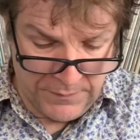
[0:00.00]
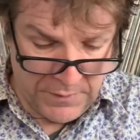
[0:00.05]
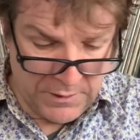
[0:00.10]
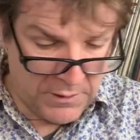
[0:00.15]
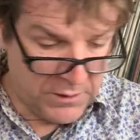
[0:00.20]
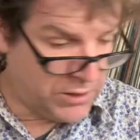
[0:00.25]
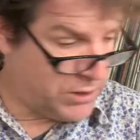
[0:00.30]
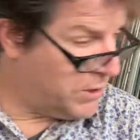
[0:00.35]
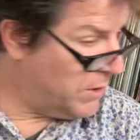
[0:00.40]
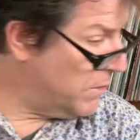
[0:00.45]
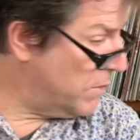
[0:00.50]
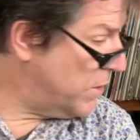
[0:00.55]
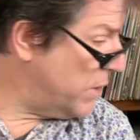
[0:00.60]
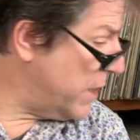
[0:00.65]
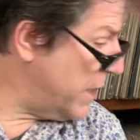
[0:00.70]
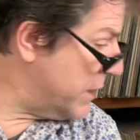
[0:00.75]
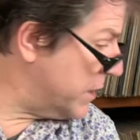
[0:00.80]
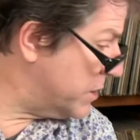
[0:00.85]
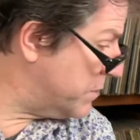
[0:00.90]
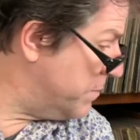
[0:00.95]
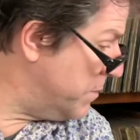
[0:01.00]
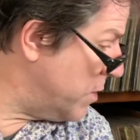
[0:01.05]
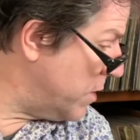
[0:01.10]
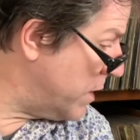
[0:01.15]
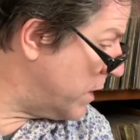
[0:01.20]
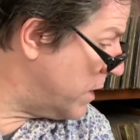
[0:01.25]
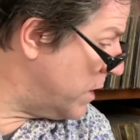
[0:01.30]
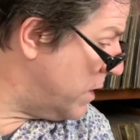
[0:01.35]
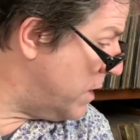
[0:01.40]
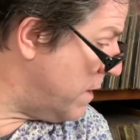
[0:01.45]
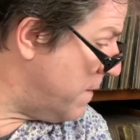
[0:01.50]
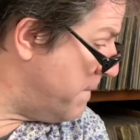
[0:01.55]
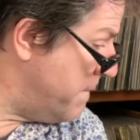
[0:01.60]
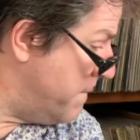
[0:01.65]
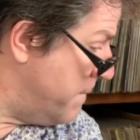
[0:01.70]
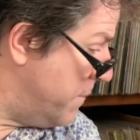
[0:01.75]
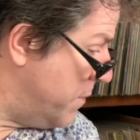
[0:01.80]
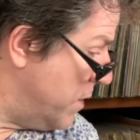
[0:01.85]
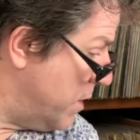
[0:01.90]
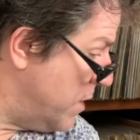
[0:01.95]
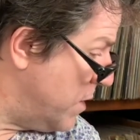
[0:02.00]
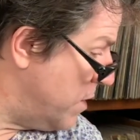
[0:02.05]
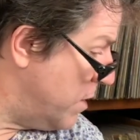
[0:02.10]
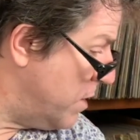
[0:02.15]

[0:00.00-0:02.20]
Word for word: So that's my number